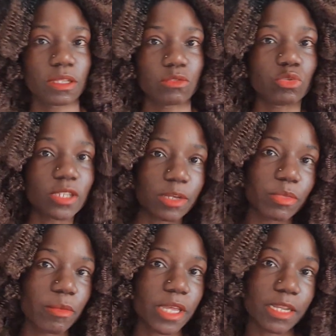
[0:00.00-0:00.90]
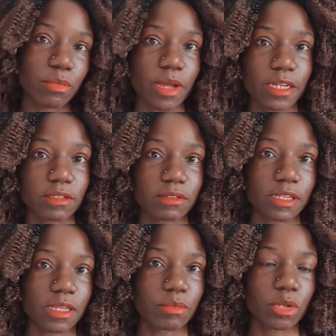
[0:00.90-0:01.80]
to take the kid back to
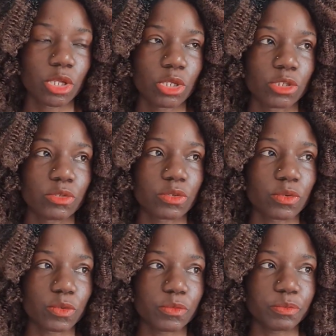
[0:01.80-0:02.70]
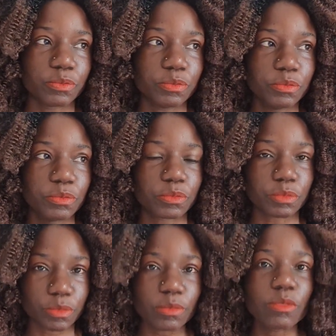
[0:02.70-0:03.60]
sleep. So
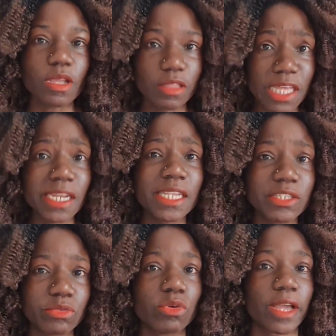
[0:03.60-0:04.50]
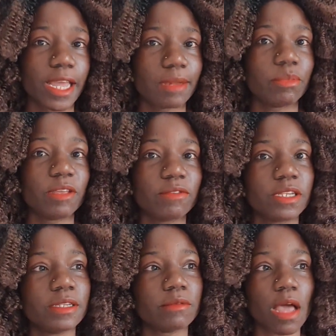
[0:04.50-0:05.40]
they really do help. Even
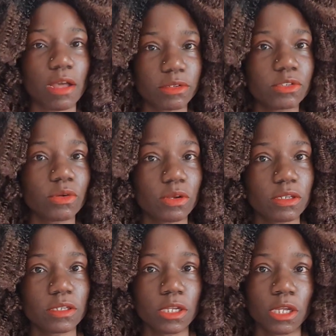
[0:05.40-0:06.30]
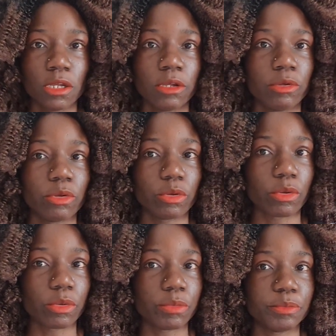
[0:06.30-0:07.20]
in household,
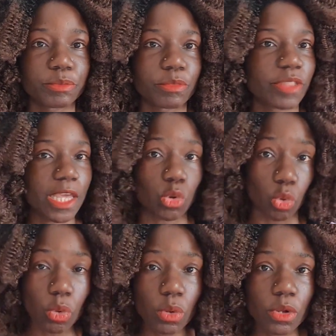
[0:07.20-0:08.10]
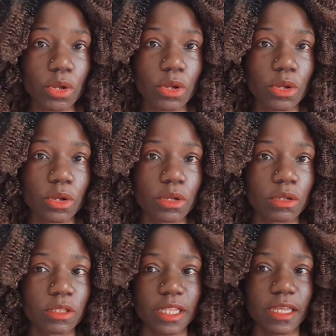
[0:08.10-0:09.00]
they cook,
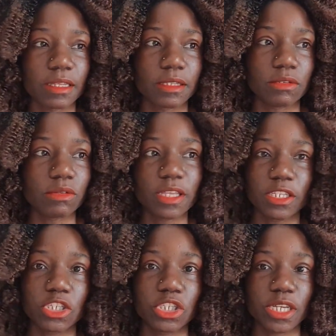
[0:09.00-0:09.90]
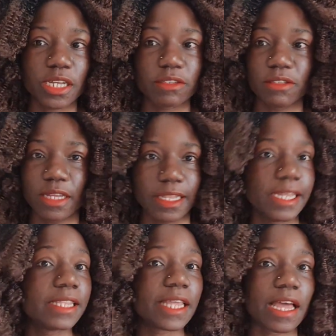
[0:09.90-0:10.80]
they do the dishes, they
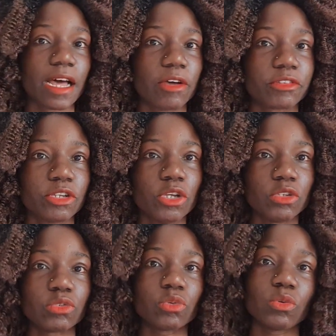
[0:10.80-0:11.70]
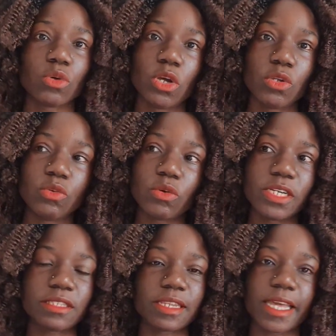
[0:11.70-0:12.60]
clean the house. So
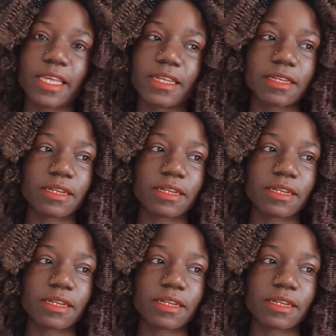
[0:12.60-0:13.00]
it's like